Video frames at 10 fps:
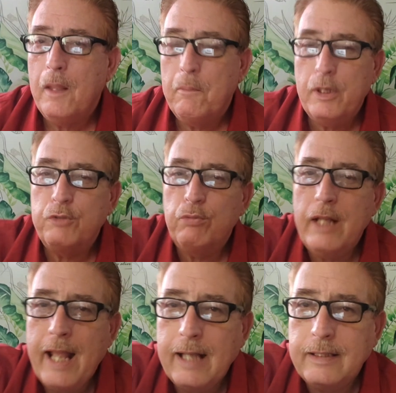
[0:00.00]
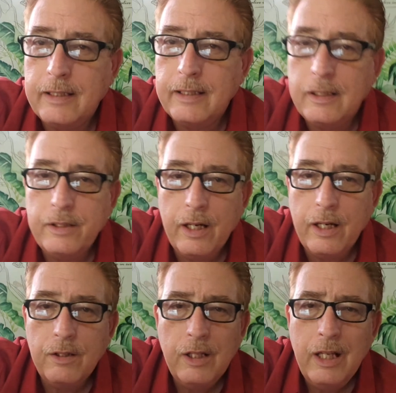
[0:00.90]
But it's really hectic there.
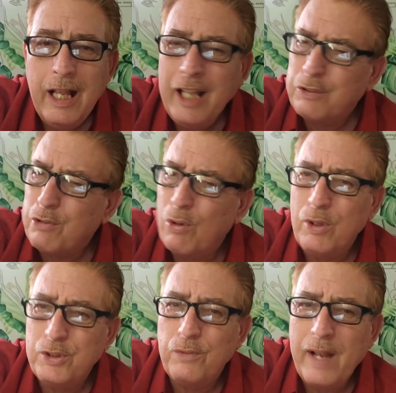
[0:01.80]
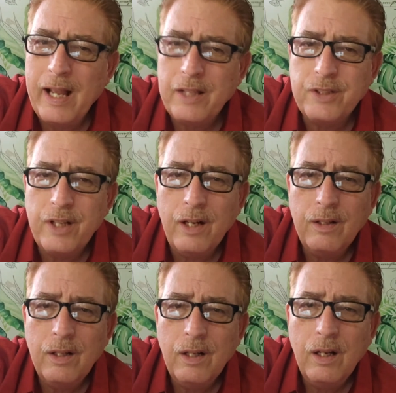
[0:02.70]
It's growing so fast there.
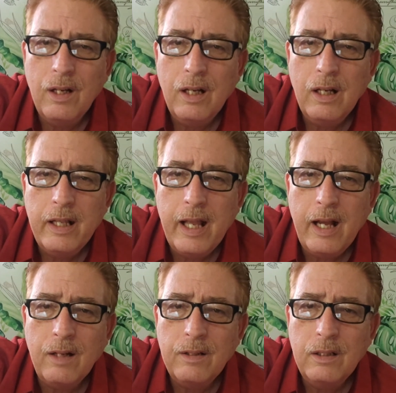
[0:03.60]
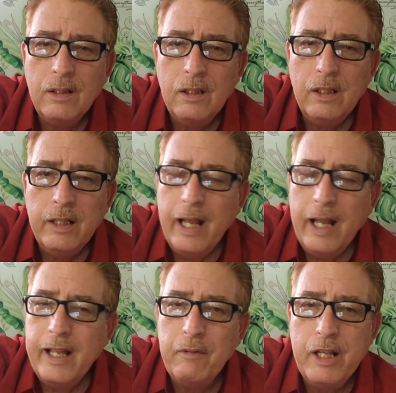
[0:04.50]
Yeah,
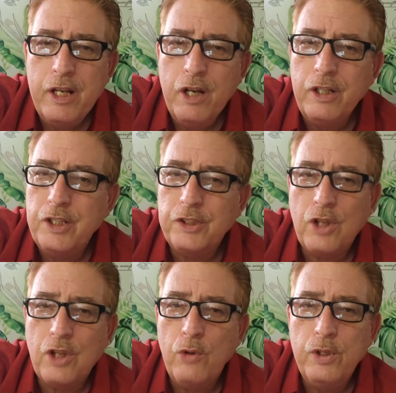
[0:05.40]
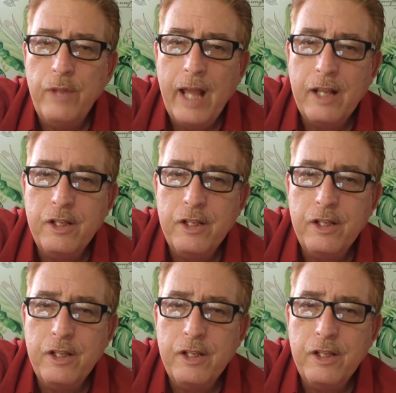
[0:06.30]
Henry, you could just go do that.